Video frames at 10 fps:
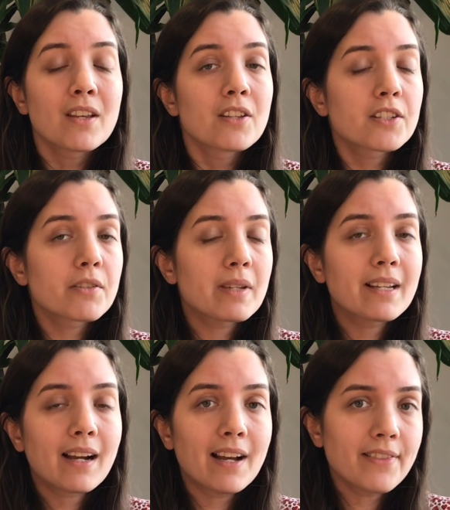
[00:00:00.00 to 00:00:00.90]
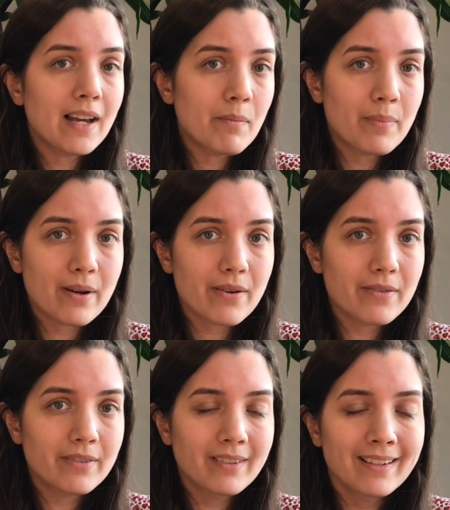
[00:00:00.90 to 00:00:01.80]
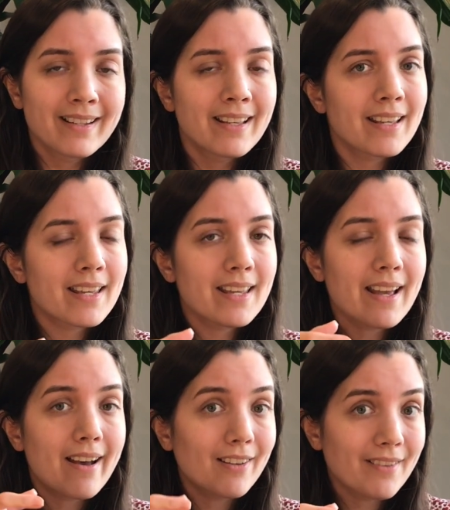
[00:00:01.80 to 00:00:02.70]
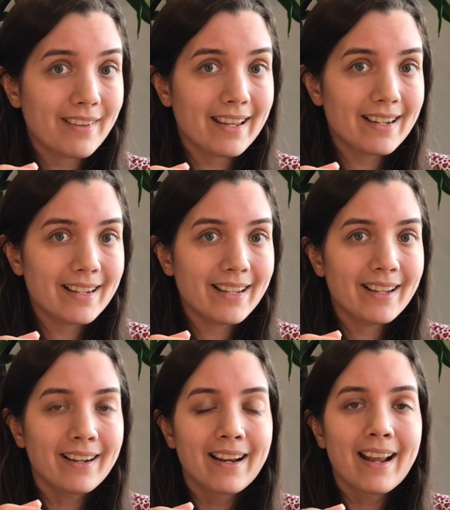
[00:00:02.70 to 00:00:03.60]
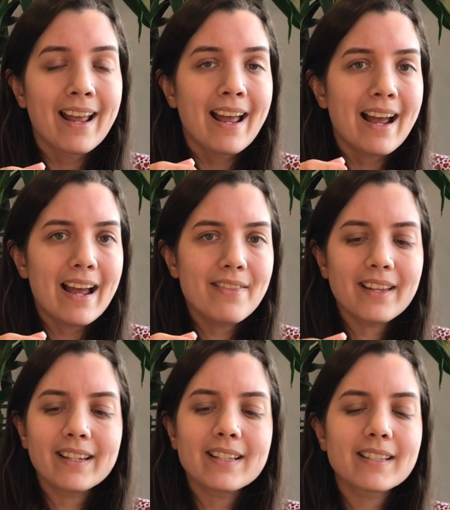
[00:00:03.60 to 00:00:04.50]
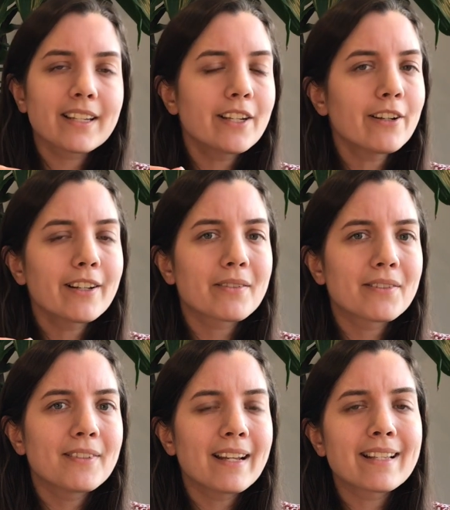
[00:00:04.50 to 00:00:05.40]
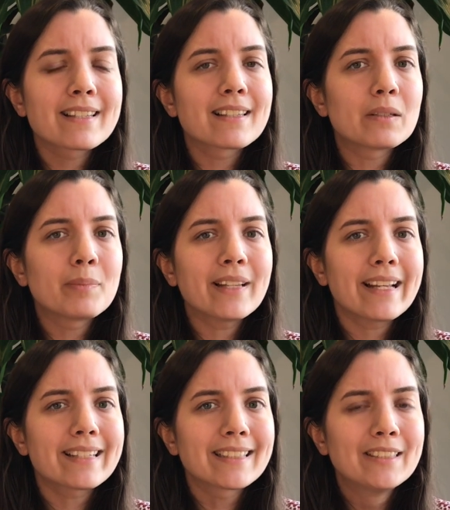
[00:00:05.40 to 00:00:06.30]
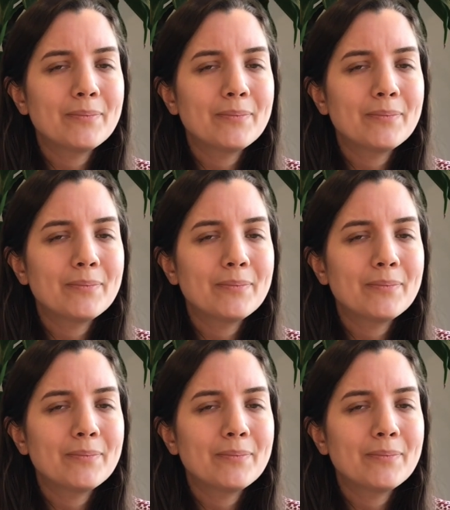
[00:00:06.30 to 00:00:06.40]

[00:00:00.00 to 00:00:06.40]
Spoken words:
So he cut that bone, he elevated it, and then he secured it with a nice little plate.